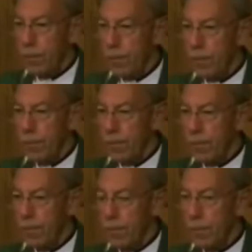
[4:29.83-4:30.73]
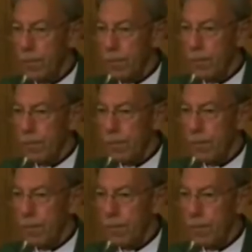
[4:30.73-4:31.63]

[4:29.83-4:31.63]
[no speech]